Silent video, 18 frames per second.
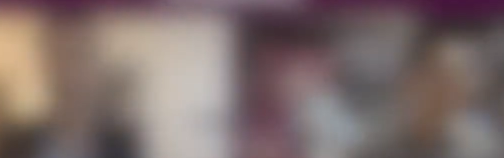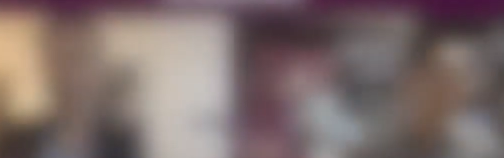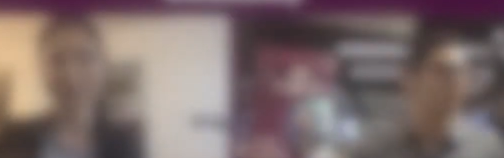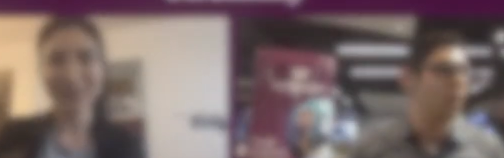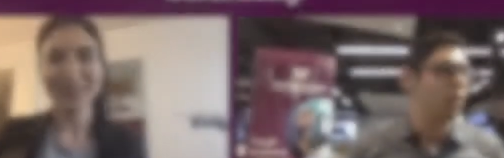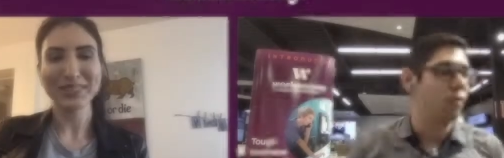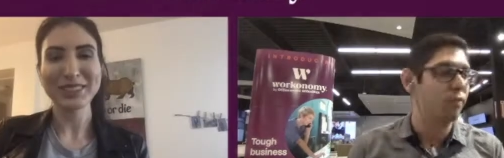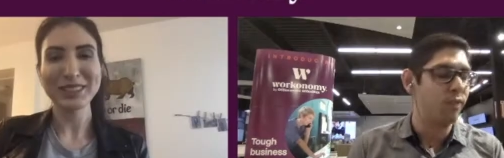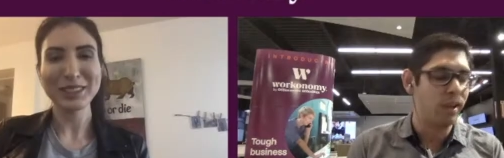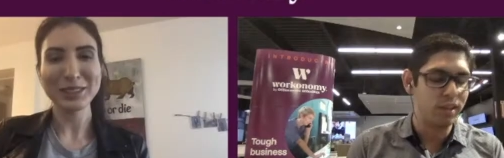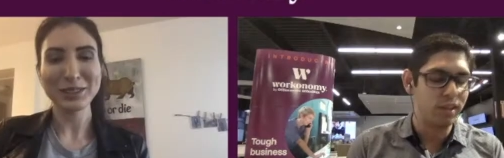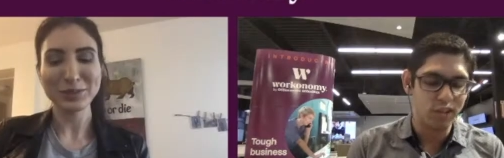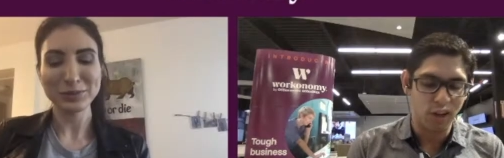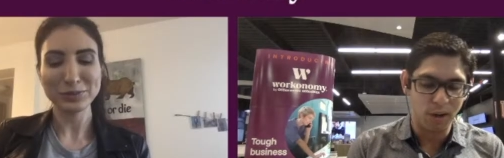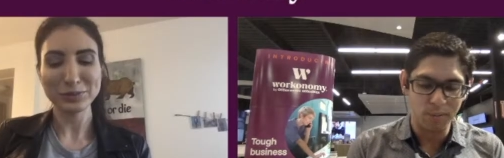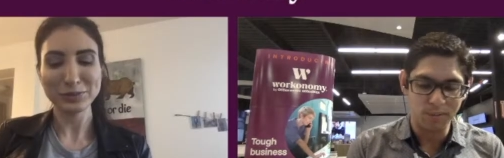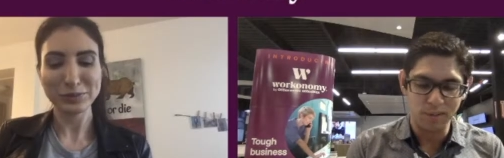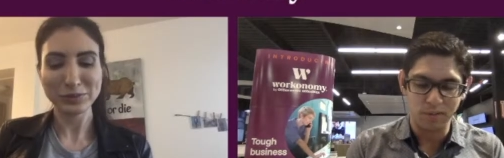Speaker 1: You know, uh, in
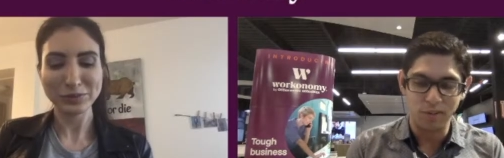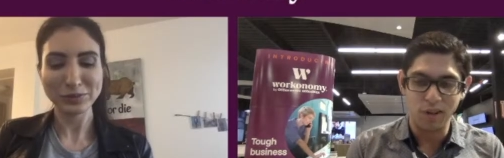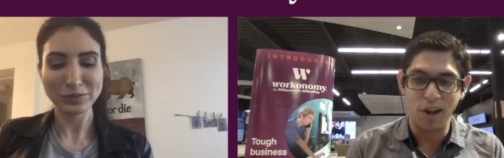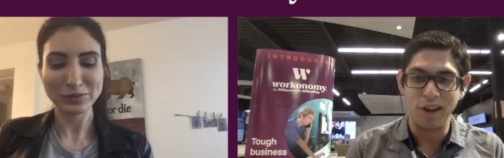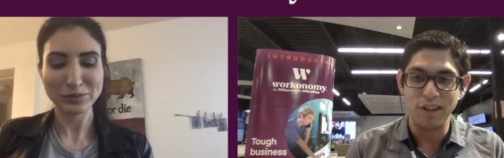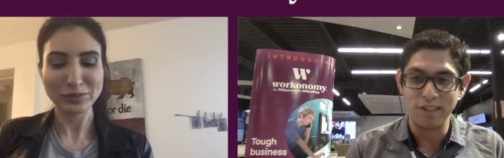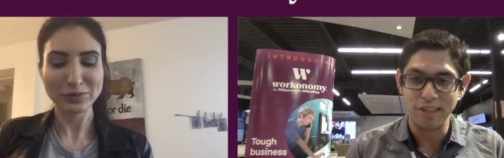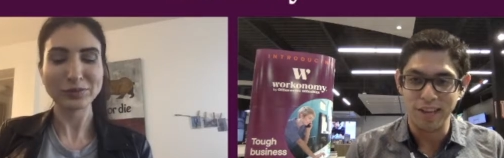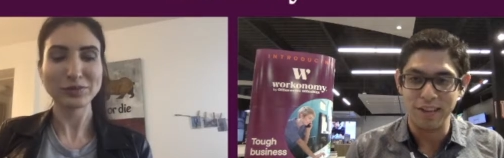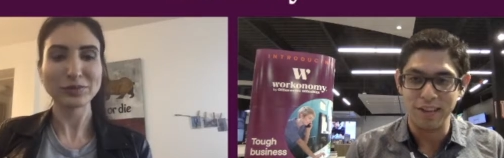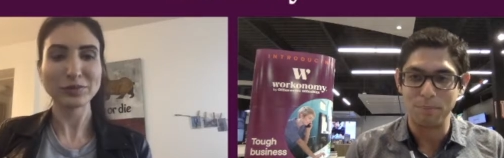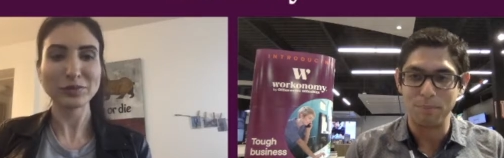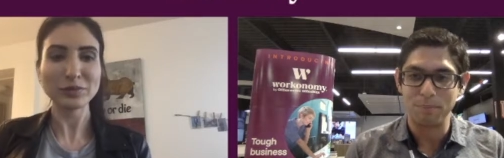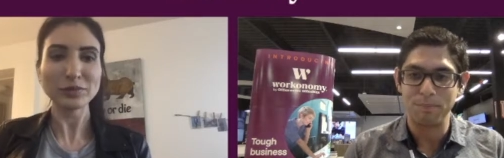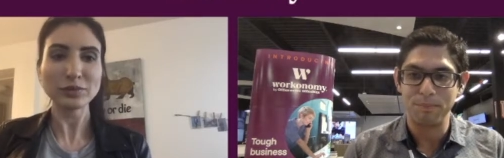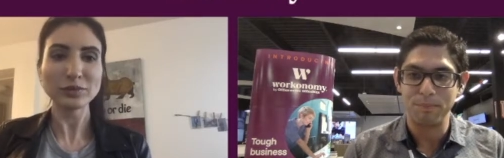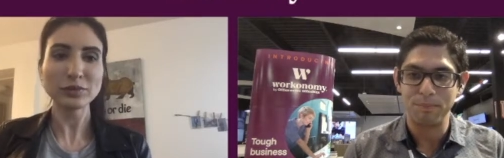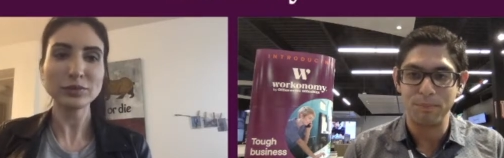terms of content
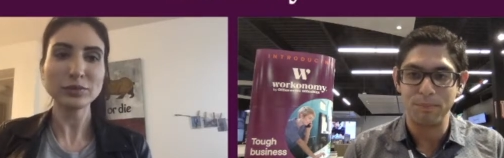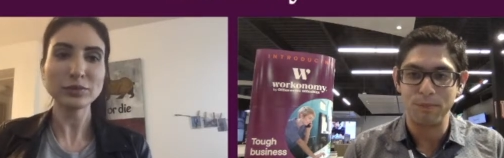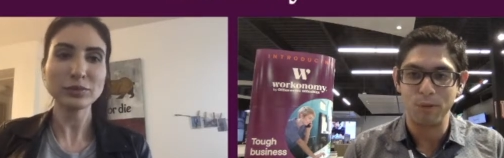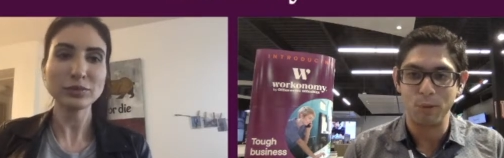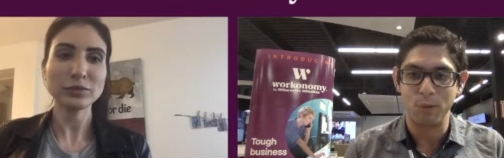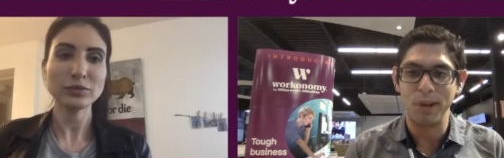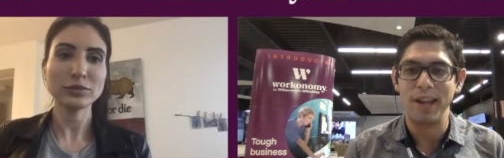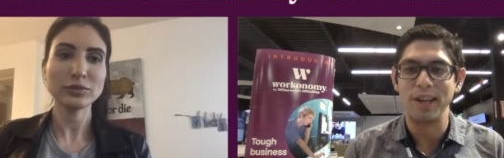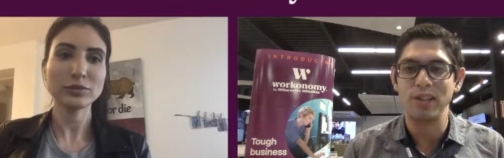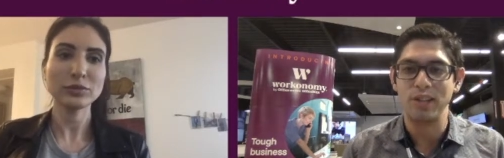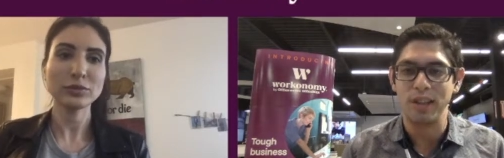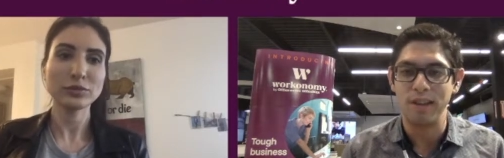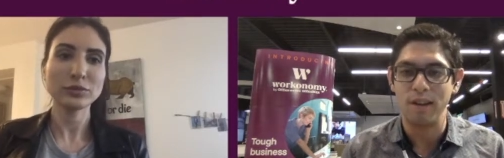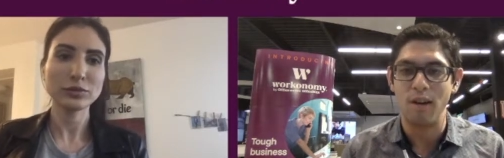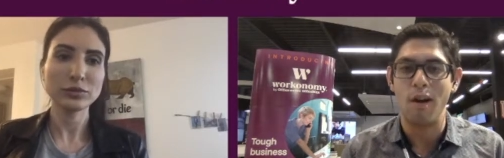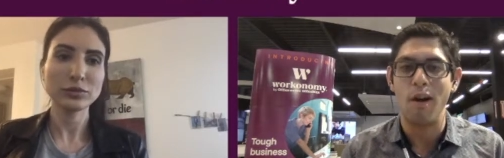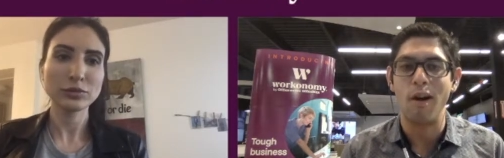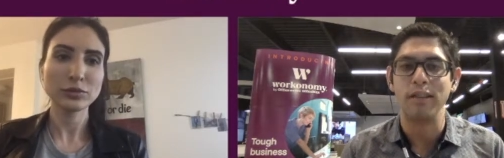
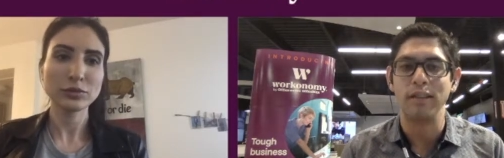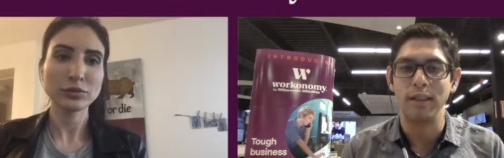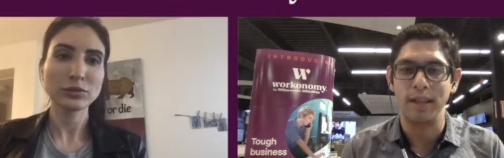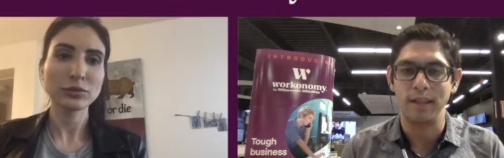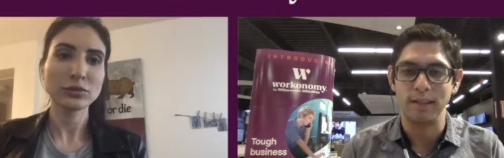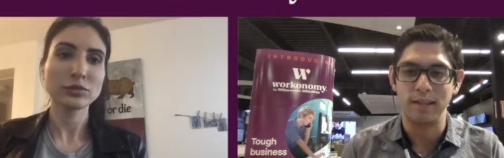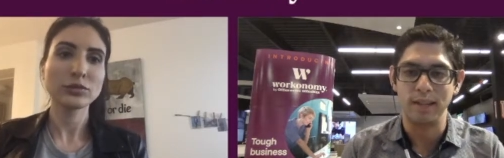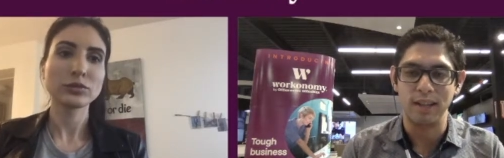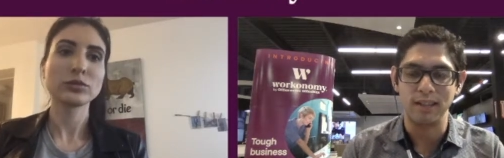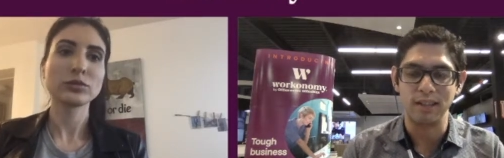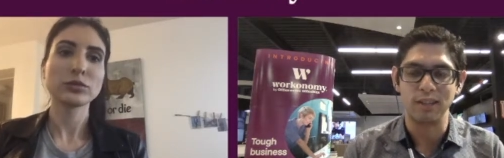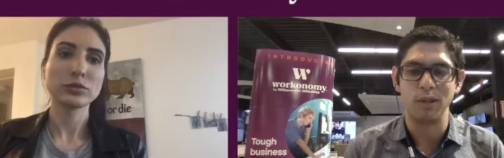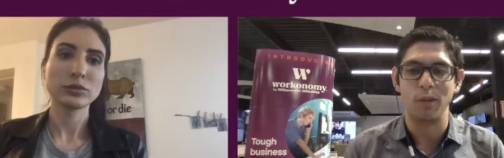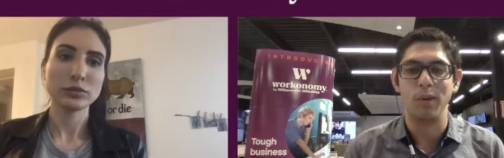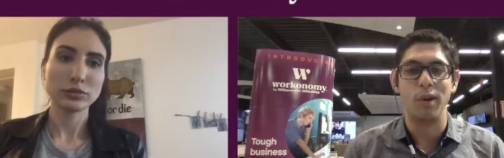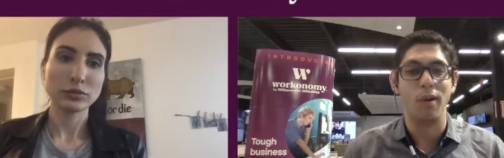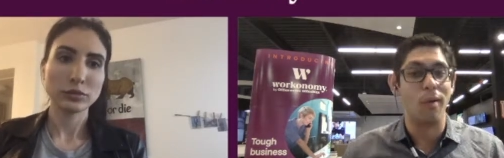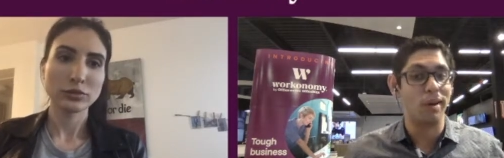creation on LinkedIn.
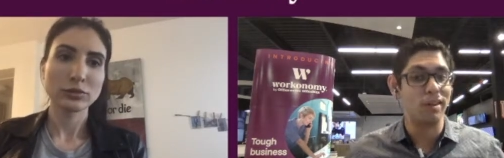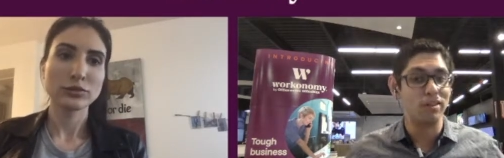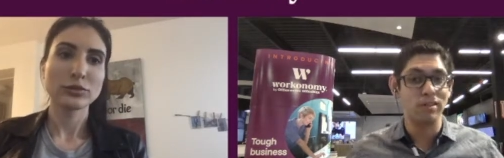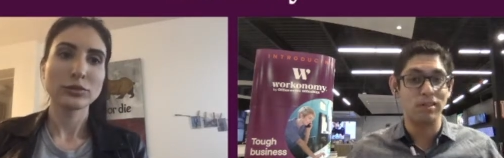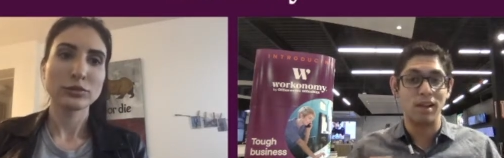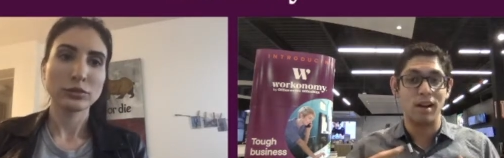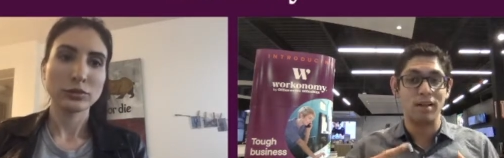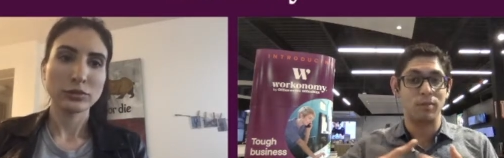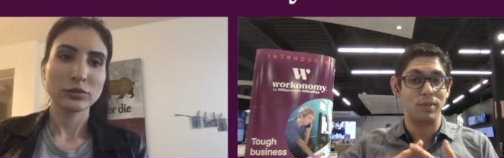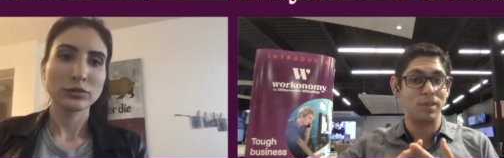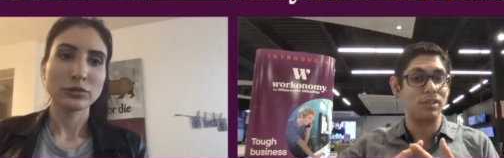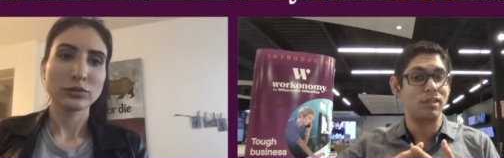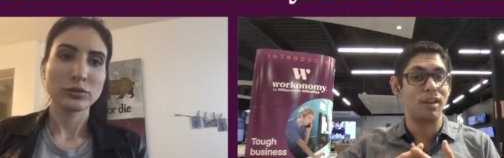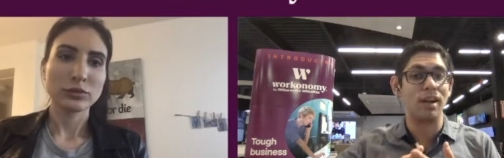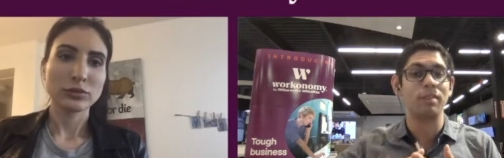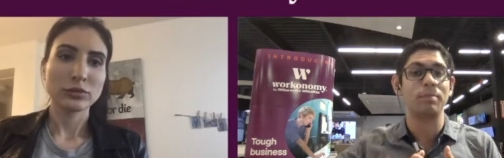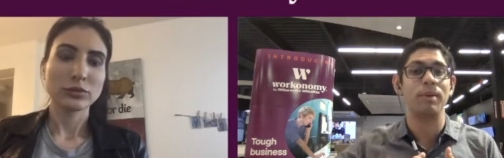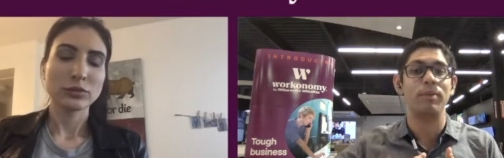So we already just talked, we just
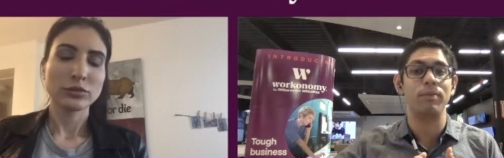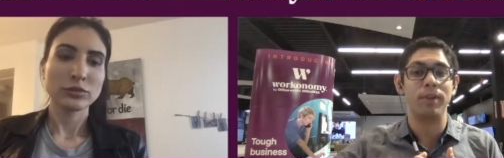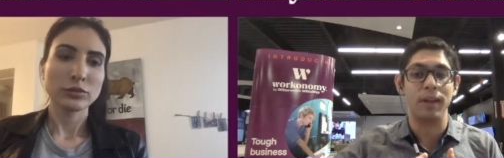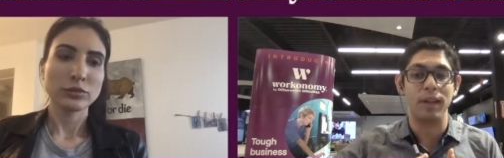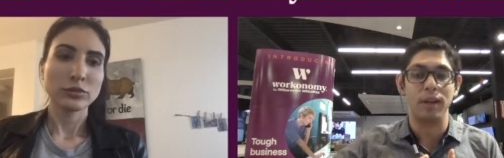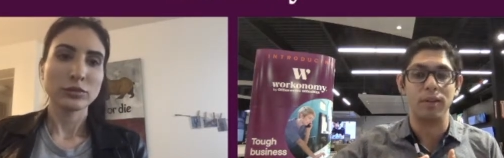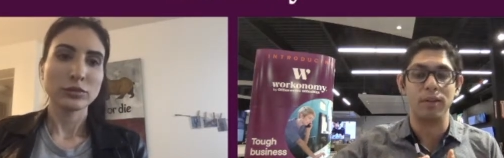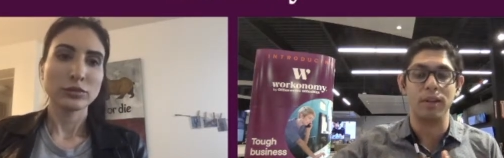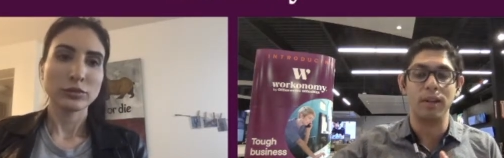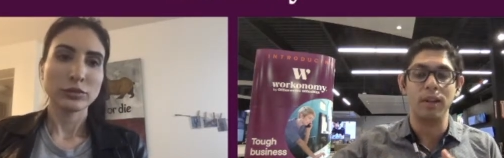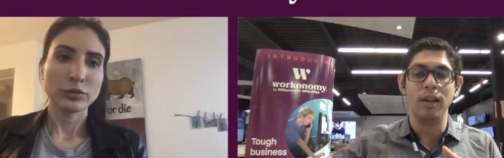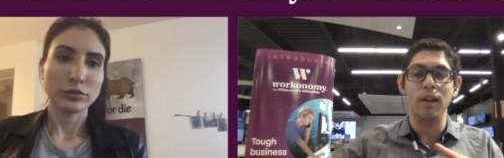talked about video.